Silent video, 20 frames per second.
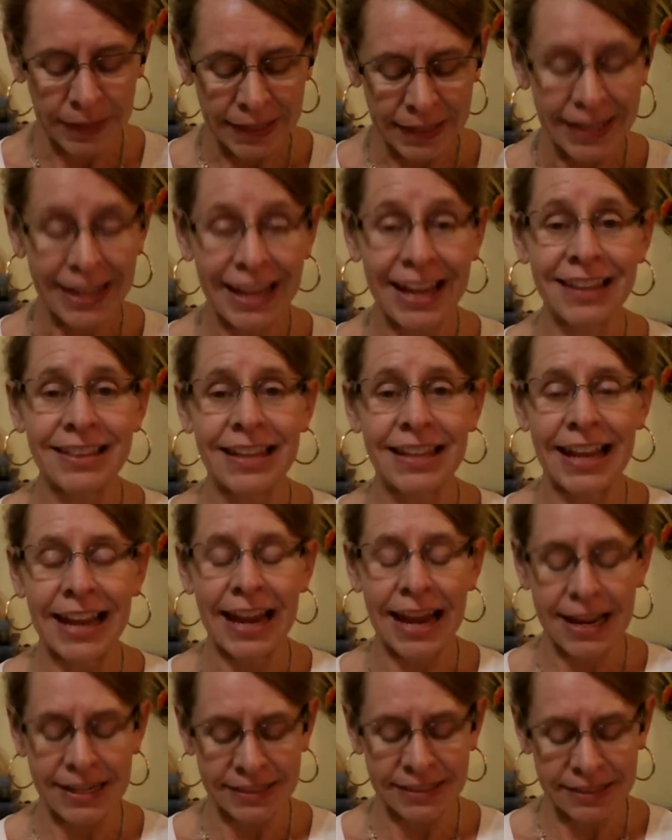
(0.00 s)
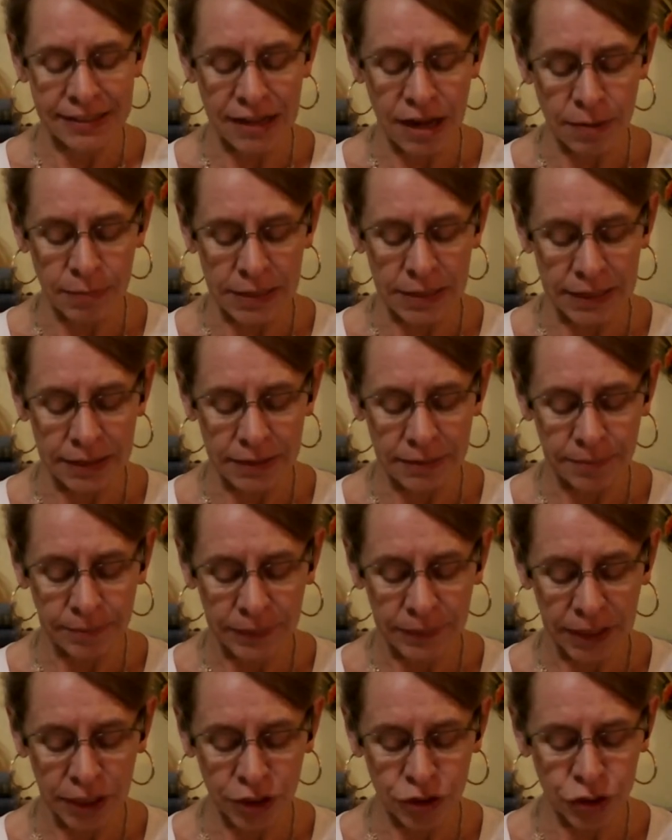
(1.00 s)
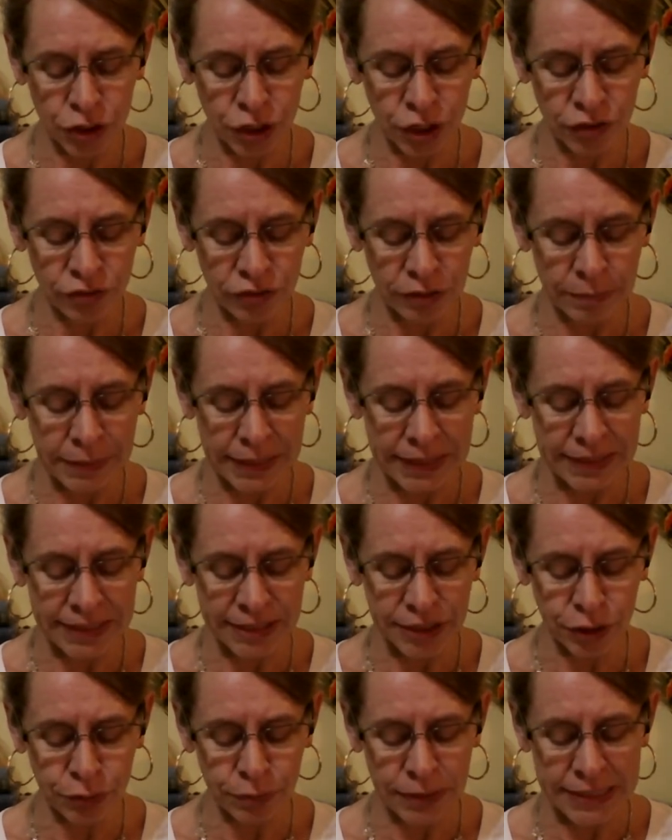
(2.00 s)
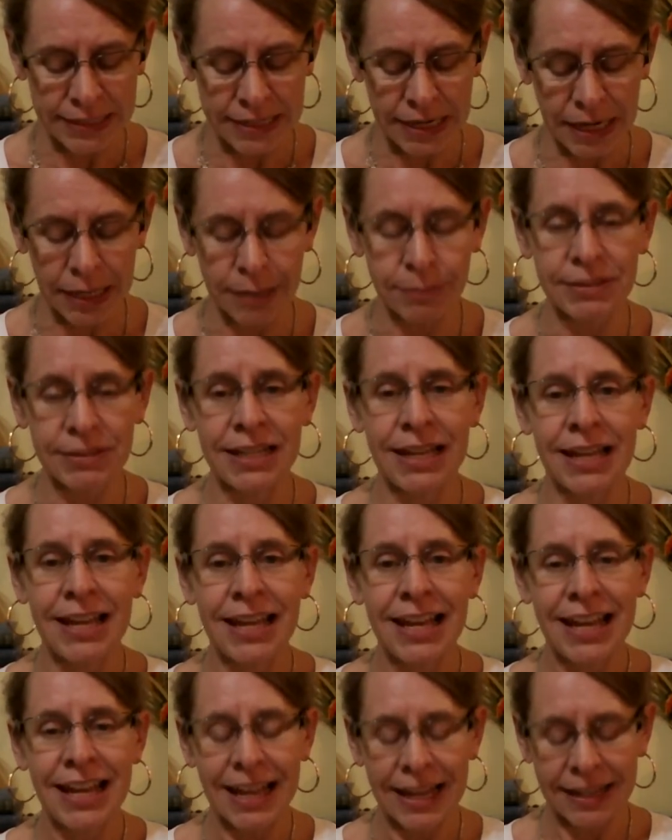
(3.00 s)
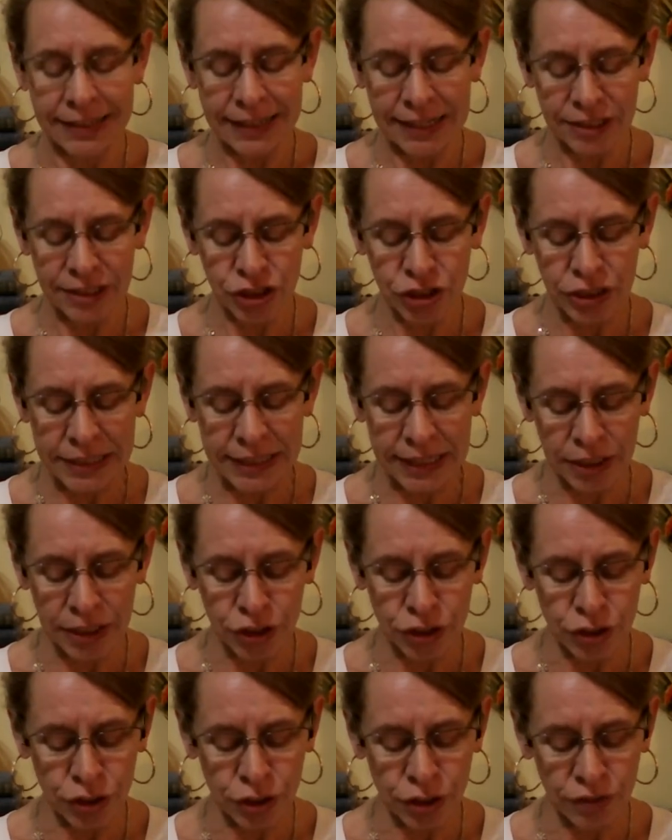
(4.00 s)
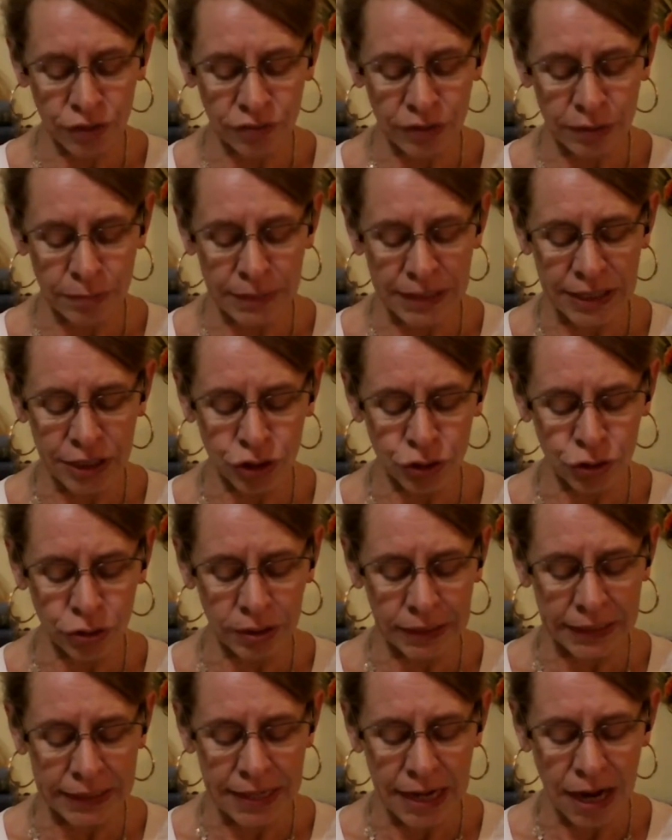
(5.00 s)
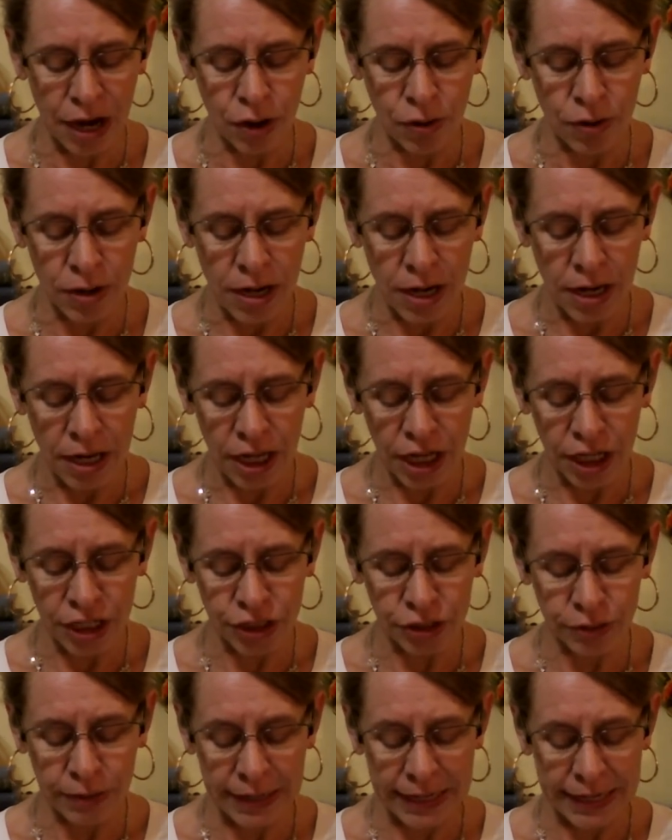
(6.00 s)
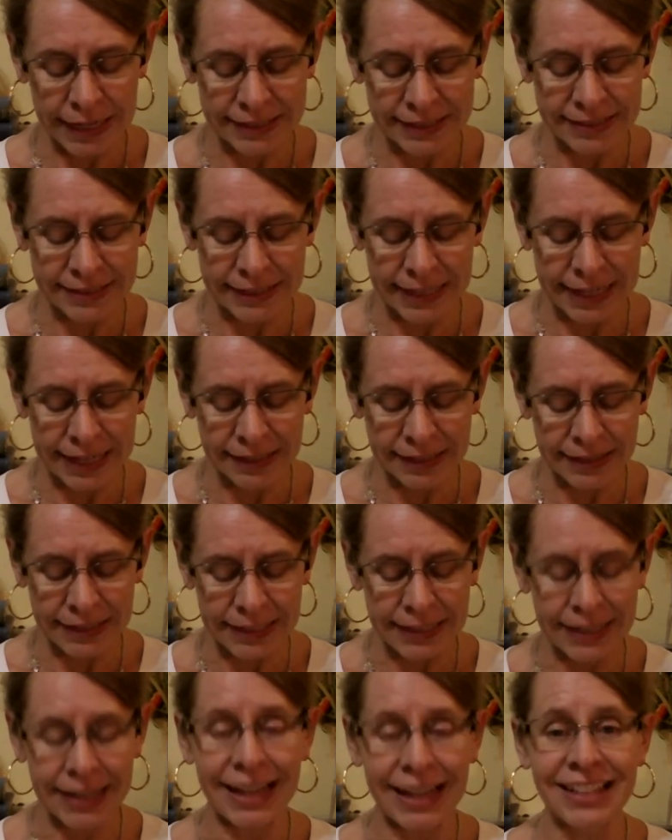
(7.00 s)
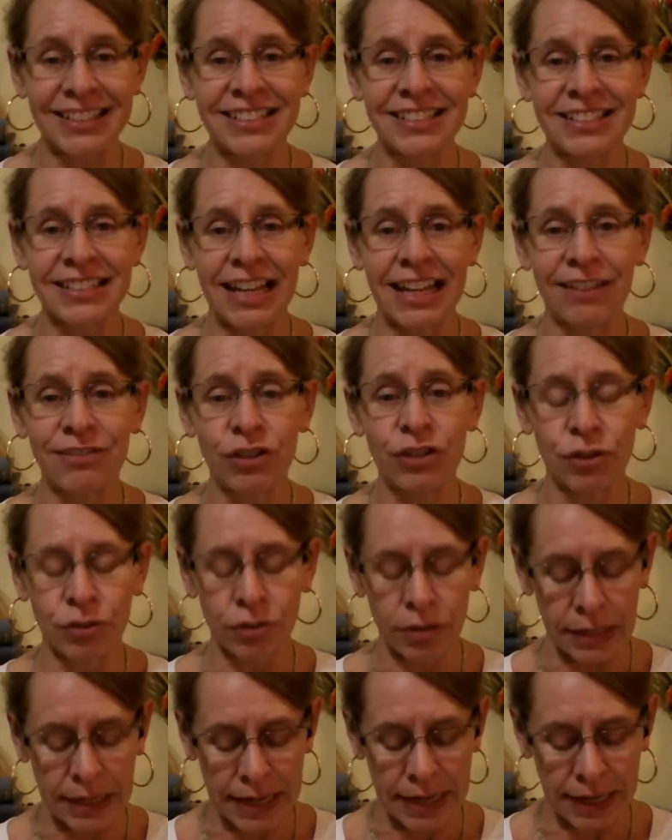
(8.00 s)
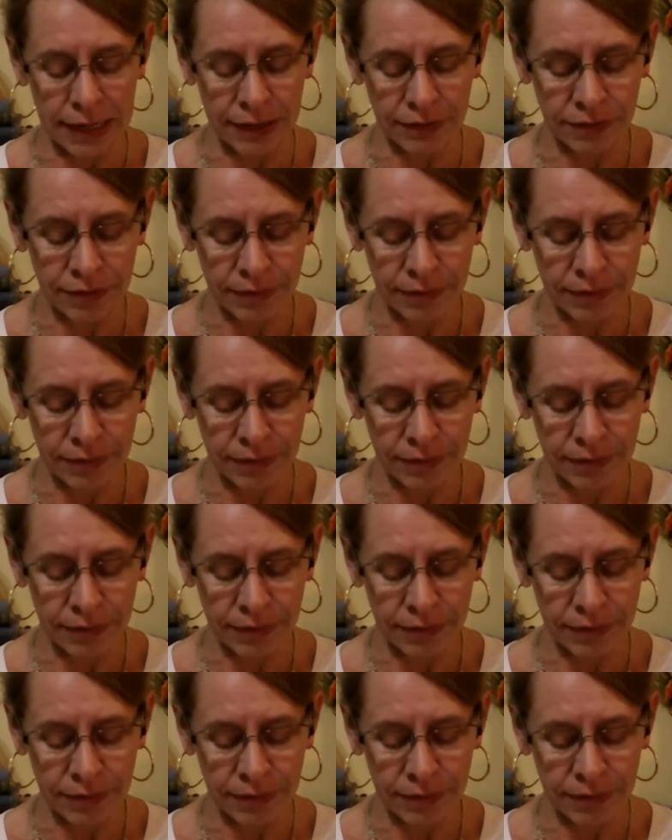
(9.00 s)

And the ass saw me, and turned from me these 3 times. Unless she had turned from me, surely now also I had slain thee, and saved her alive.